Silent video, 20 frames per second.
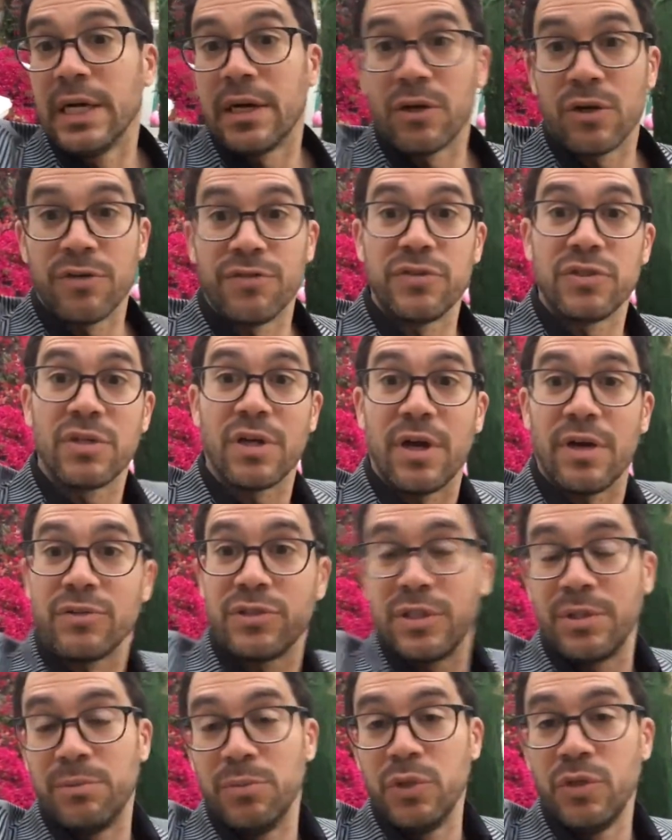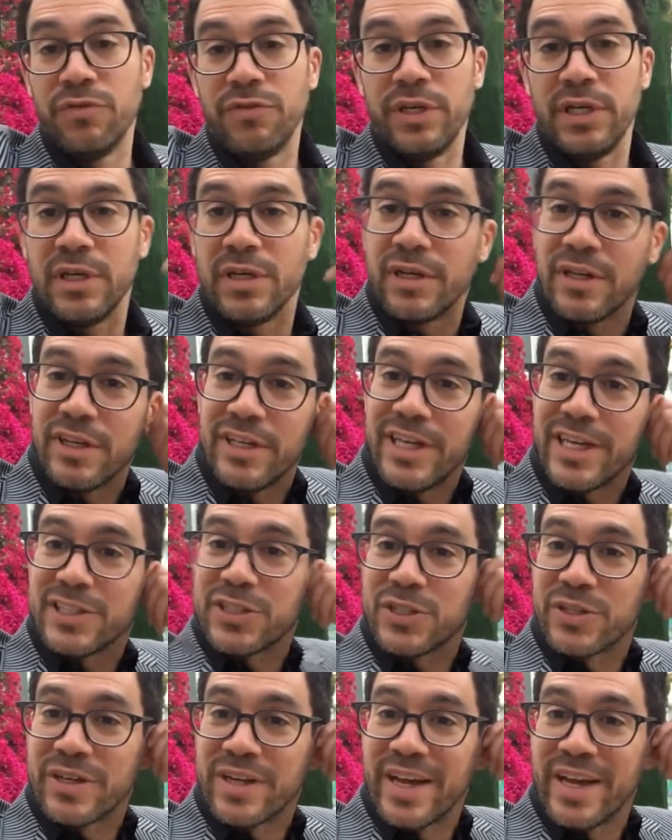I don't know if you saw, I was in a movie
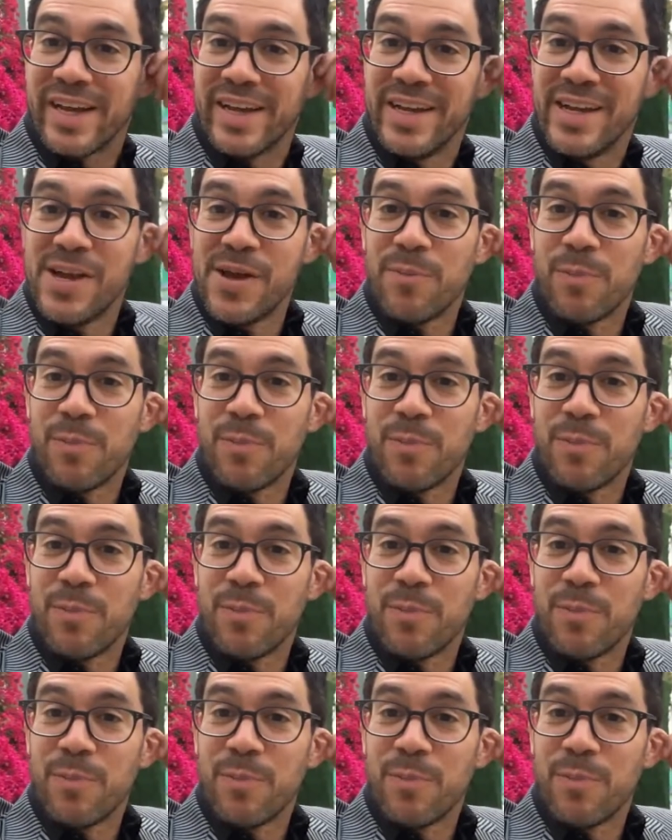yesterday,